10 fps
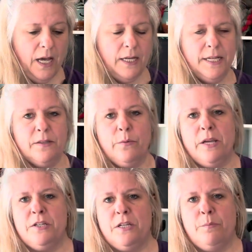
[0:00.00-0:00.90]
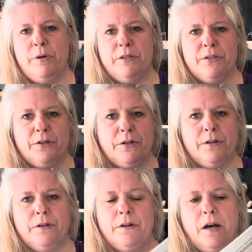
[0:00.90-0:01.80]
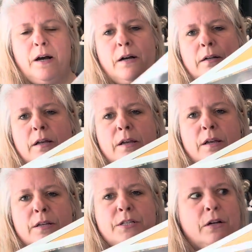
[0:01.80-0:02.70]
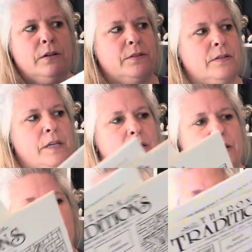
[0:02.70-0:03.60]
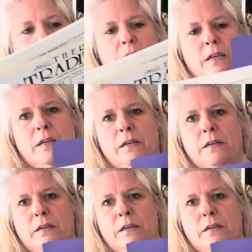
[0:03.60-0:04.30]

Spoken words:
I like the way she puts her charts in